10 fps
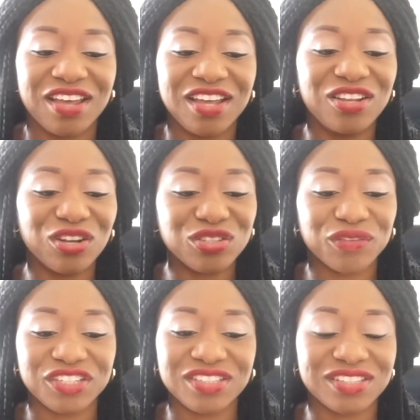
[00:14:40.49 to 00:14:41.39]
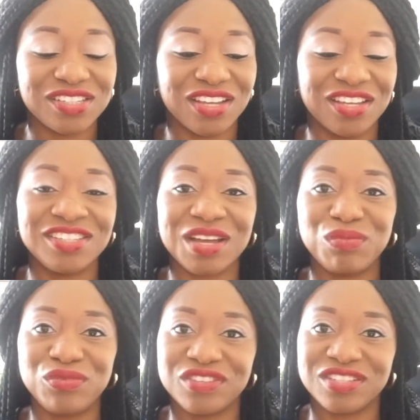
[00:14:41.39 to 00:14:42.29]
A lot of
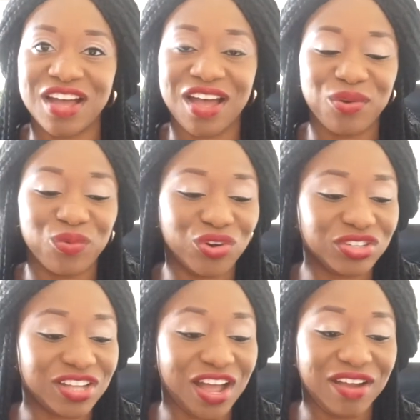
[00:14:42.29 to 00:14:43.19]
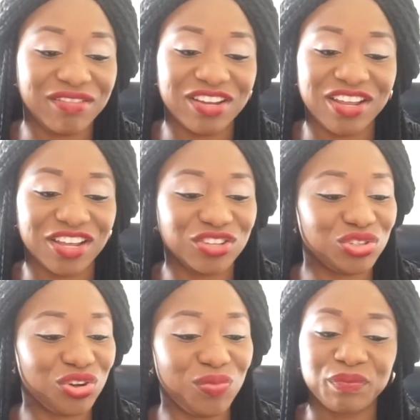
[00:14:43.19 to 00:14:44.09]
Indian movies that I watched that I really
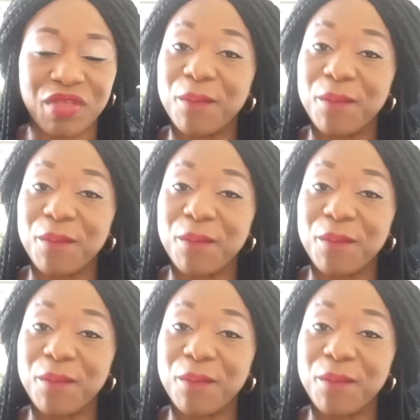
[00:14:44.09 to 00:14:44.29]
enjoyed.